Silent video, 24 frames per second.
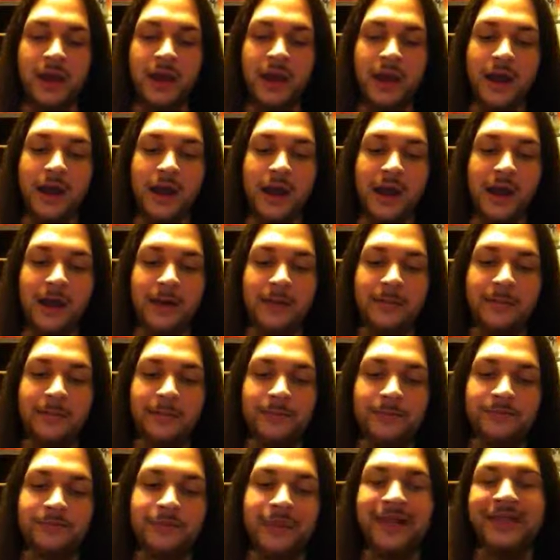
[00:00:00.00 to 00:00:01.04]

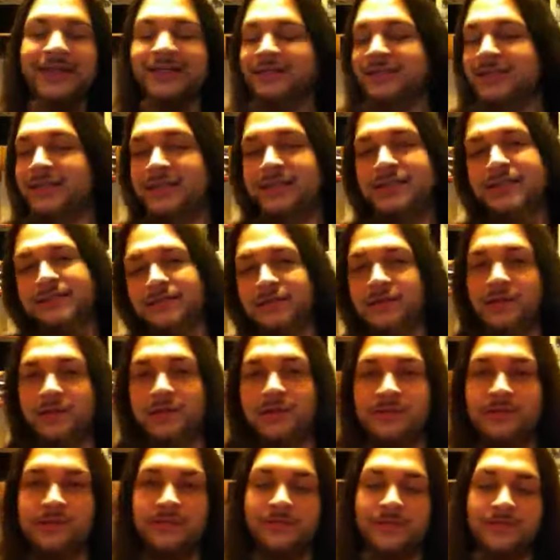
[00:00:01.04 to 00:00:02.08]
because it is, you know,